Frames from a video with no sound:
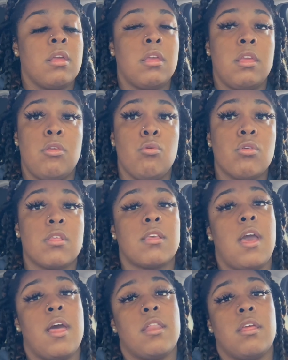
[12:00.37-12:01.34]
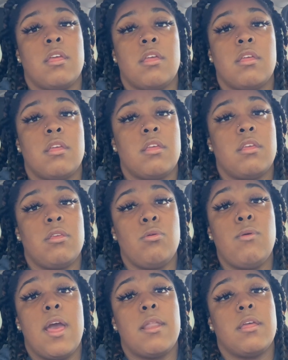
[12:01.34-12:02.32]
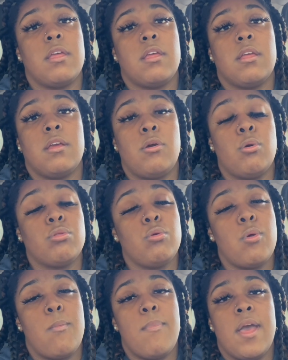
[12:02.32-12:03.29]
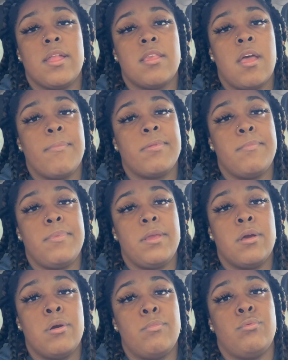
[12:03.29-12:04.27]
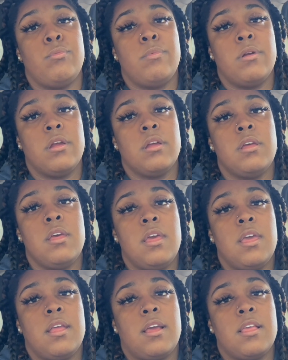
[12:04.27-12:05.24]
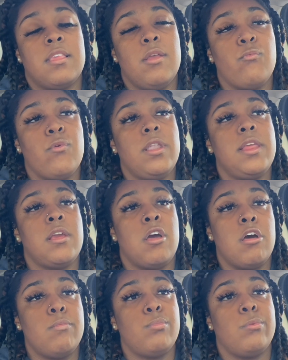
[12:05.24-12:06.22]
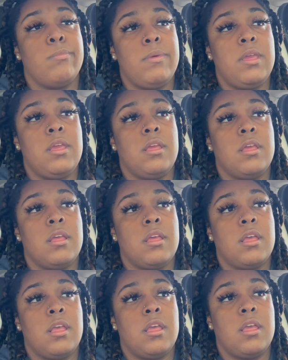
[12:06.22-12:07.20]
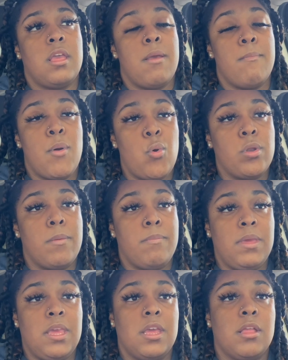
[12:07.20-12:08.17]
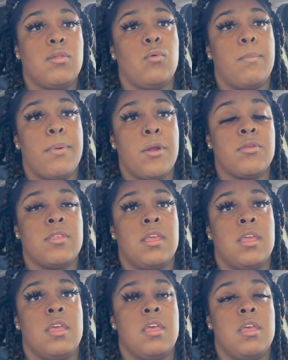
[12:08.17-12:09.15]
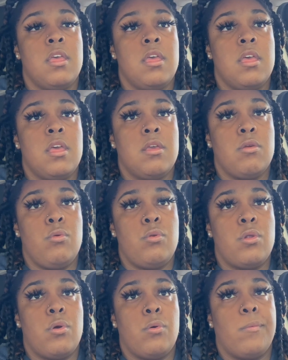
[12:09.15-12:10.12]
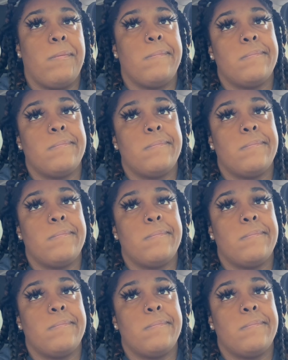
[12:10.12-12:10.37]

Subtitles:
you gotta go through them bad times to be humble, bro. Because it really humbled me and molded me into a person, you know.